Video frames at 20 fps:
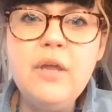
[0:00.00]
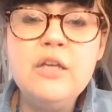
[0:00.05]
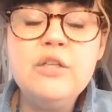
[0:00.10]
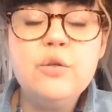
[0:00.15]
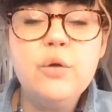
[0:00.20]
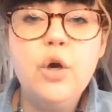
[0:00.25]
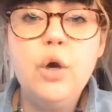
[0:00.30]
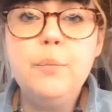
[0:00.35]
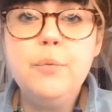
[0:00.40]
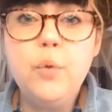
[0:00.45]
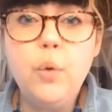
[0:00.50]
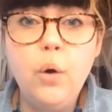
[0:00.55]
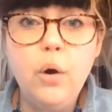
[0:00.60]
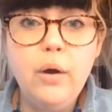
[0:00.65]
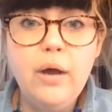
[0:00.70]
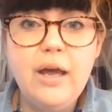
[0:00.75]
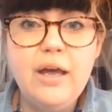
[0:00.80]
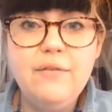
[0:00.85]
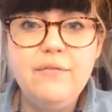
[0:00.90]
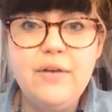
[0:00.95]
And so I hope you
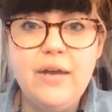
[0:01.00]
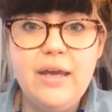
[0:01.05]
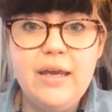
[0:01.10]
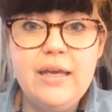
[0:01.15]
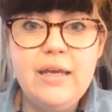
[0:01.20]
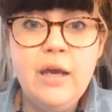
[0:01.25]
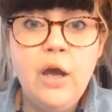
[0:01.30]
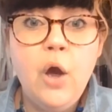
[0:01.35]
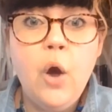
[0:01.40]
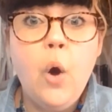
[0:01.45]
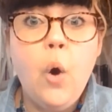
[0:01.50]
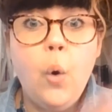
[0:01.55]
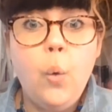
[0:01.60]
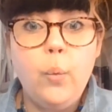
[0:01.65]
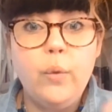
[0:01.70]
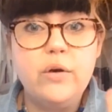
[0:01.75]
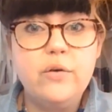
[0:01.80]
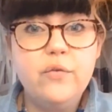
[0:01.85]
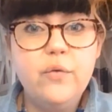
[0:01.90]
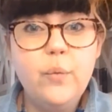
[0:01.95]
all have a
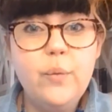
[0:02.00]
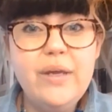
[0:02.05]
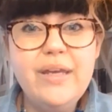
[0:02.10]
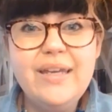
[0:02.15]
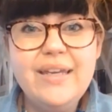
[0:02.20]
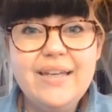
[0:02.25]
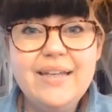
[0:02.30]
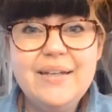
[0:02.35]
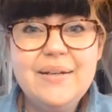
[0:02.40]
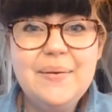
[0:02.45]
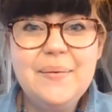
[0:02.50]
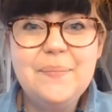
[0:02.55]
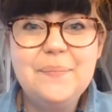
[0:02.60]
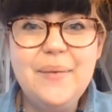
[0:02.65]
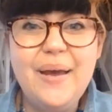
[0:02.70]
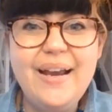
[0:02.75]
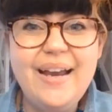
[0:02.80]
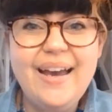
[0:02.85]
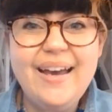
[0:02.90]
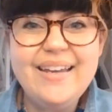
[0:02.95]
wonderful weekend.
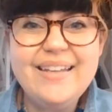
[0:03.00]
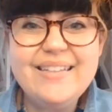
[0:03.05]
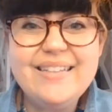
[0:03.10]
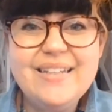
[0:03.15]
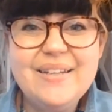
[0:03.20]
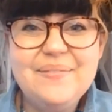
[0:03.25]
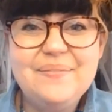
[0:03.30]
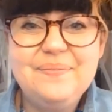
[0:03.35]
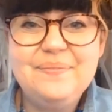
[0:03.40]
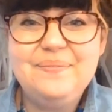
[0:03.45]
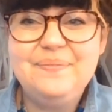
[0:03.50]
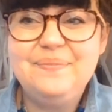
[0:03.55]
Bye, guys.